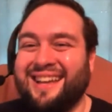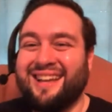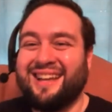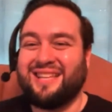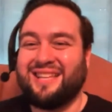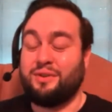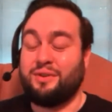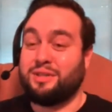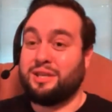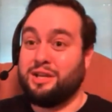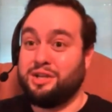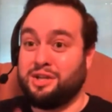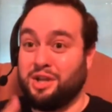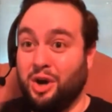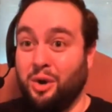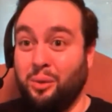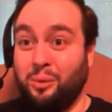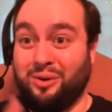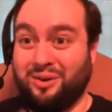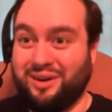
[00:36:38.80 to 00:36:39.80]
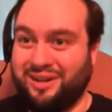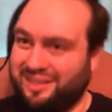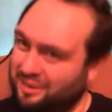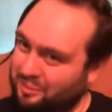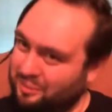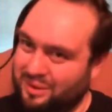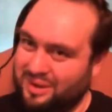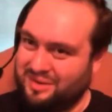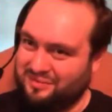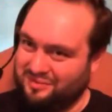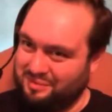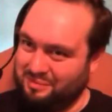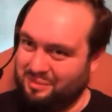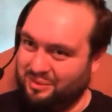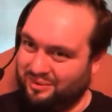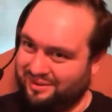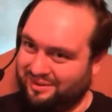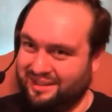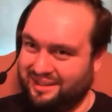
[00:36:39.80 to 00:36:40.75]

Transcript: Because if you said don't worry, they'd worry even more.